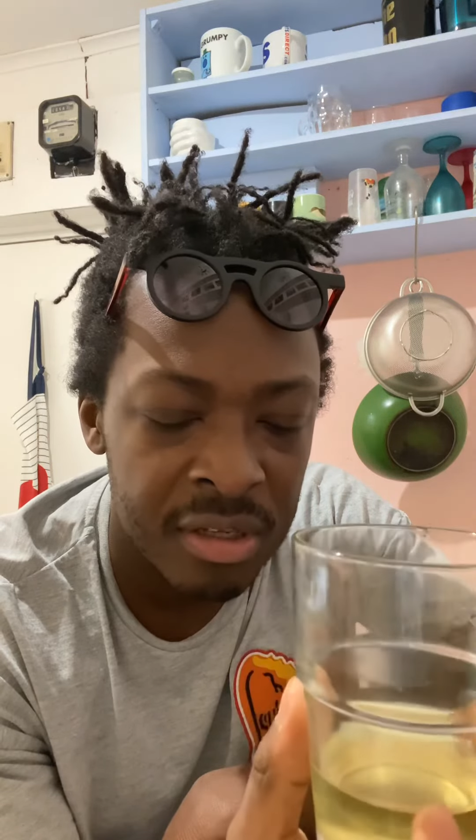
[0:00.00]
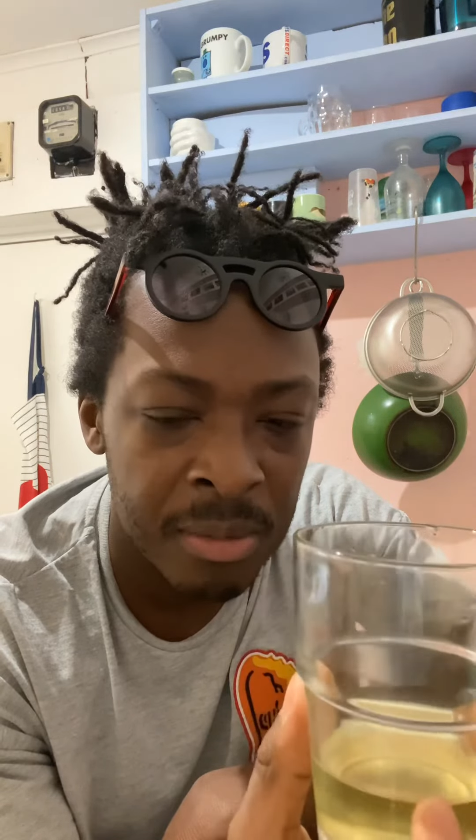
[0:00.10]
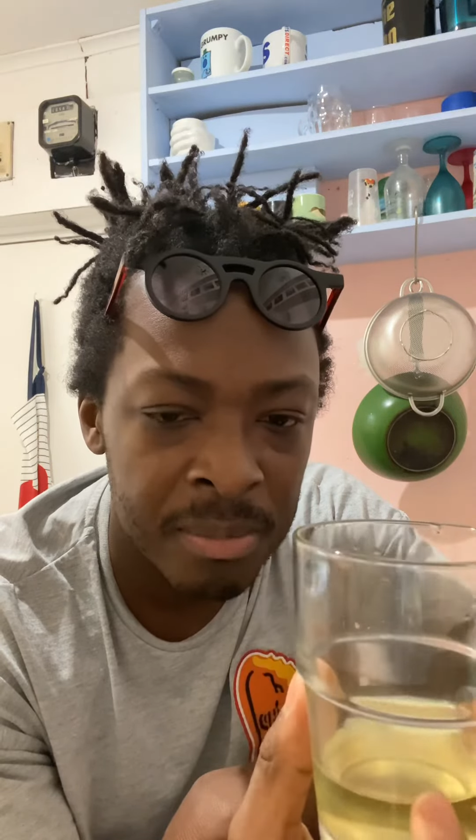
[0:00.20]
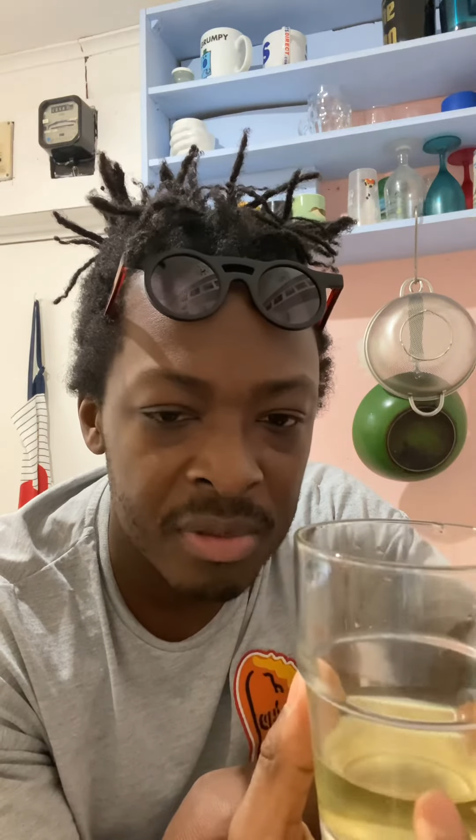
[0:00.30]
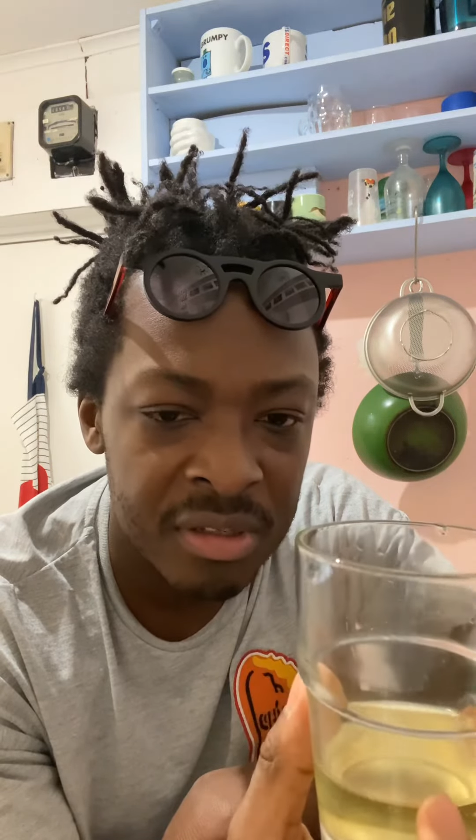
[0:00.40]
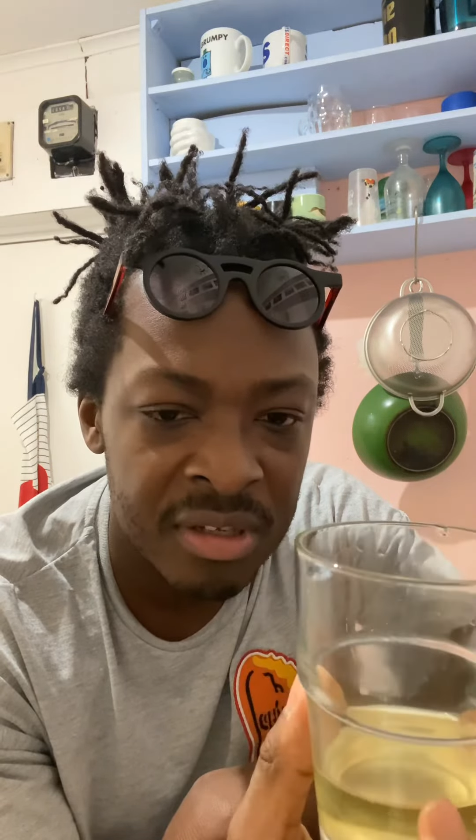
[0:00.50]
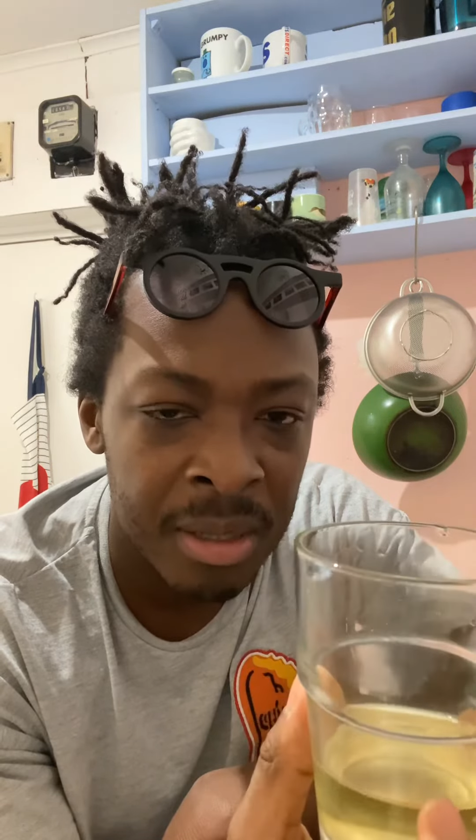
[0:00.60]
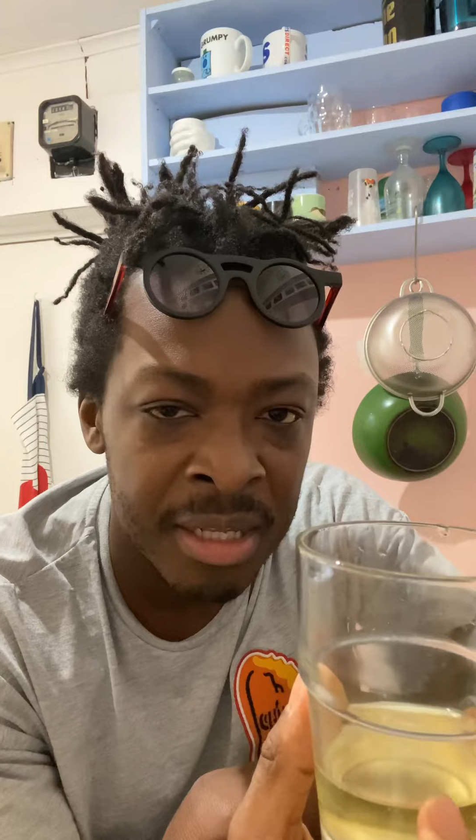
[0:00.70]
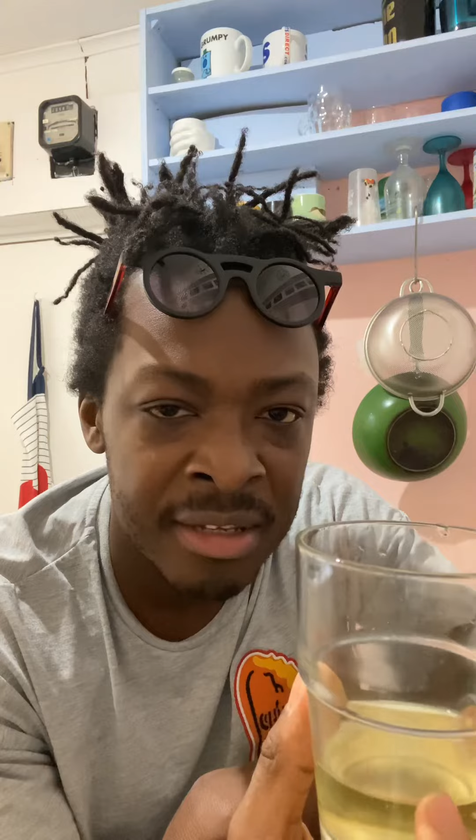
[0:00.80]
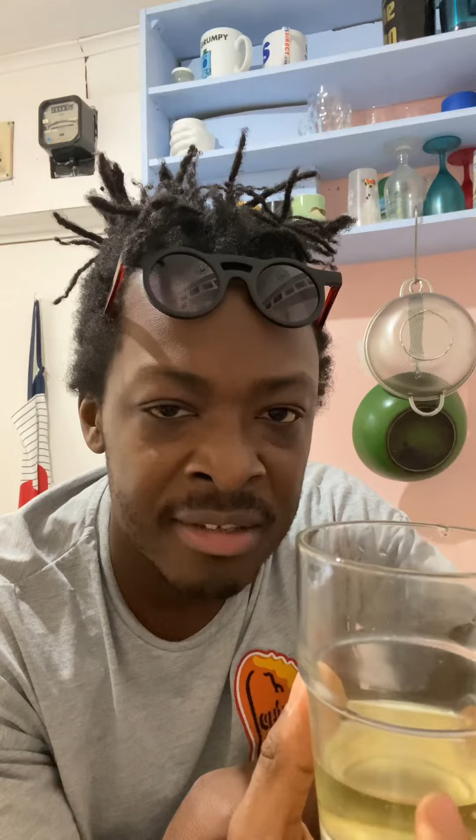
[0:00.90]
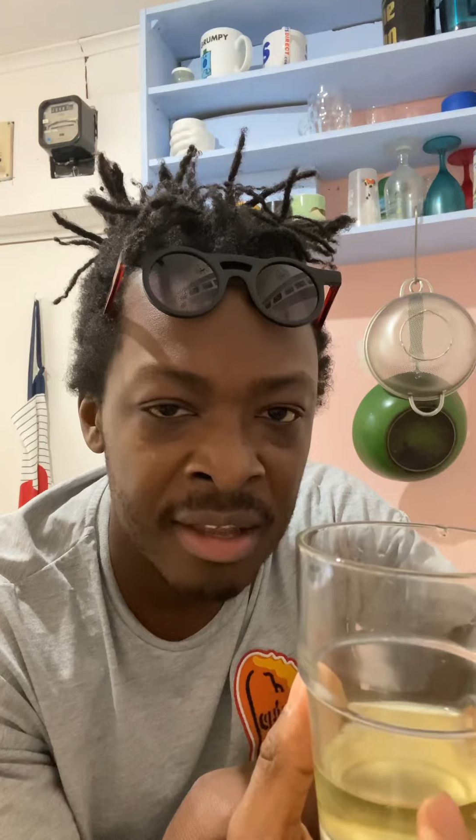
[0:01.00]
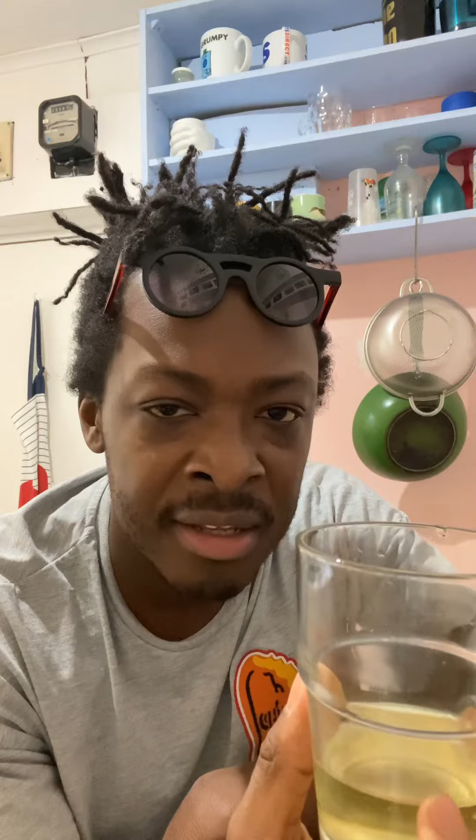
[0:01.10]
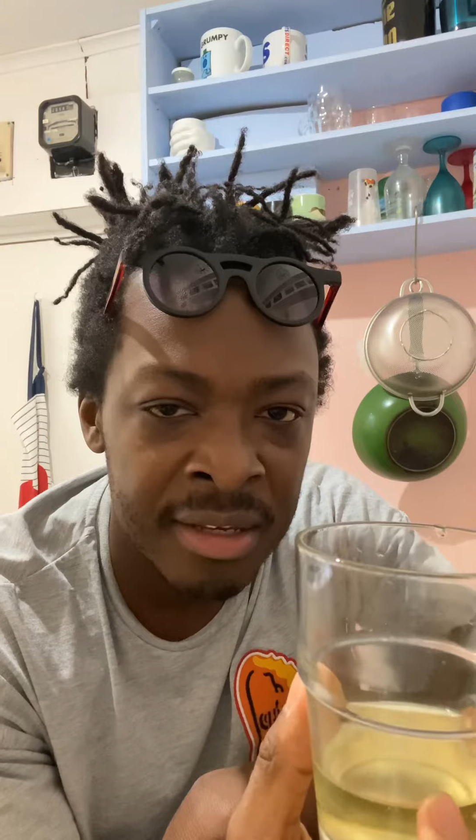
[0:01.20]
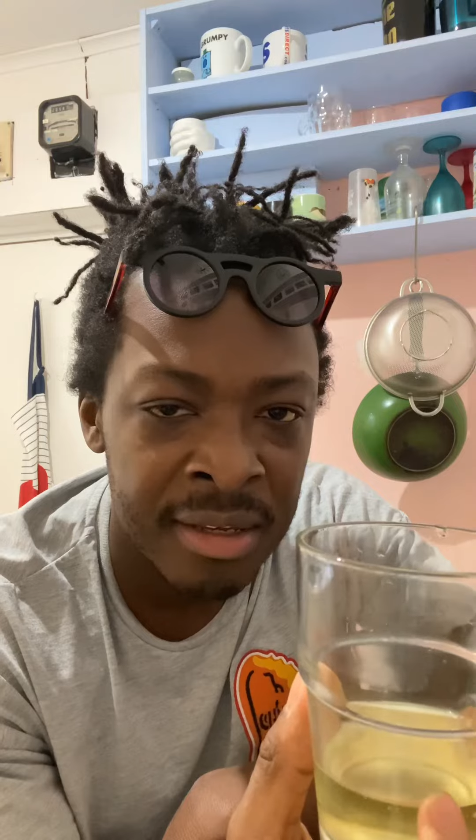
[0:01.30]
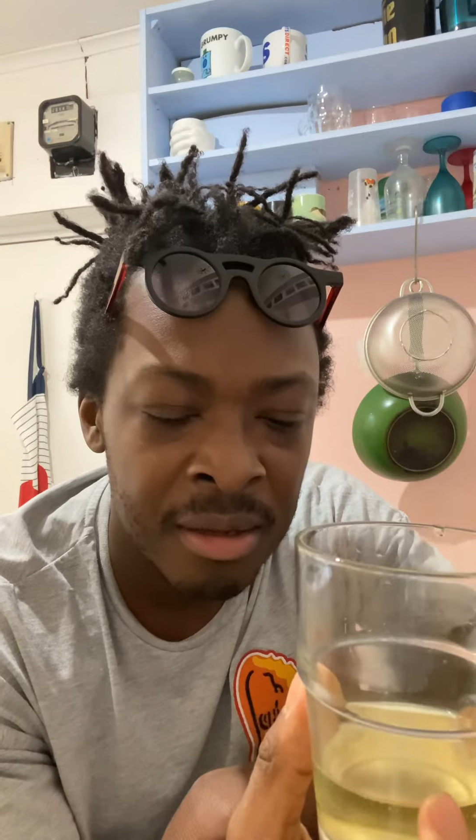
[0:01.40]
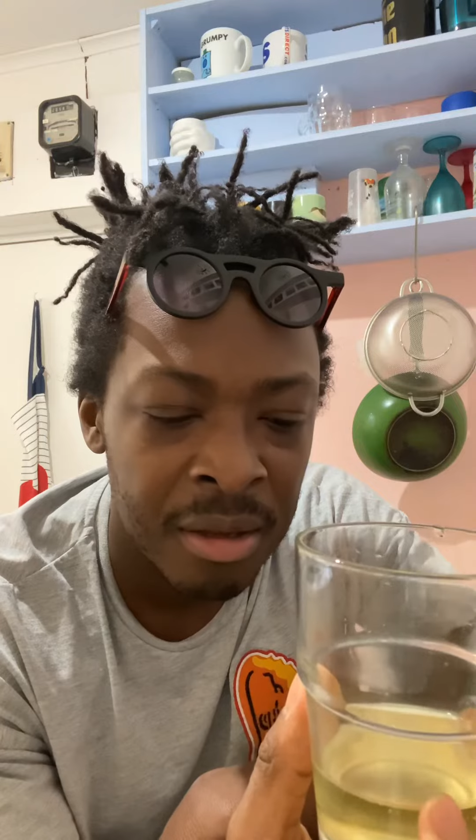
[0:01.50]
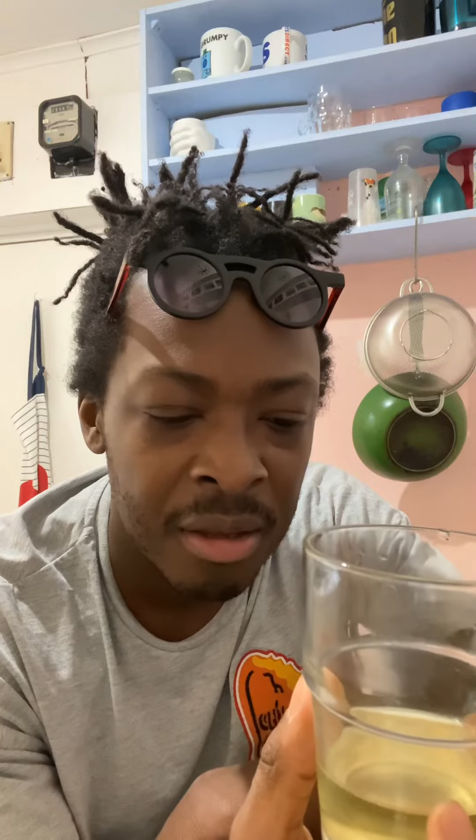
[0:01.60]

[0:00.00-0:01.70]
sunny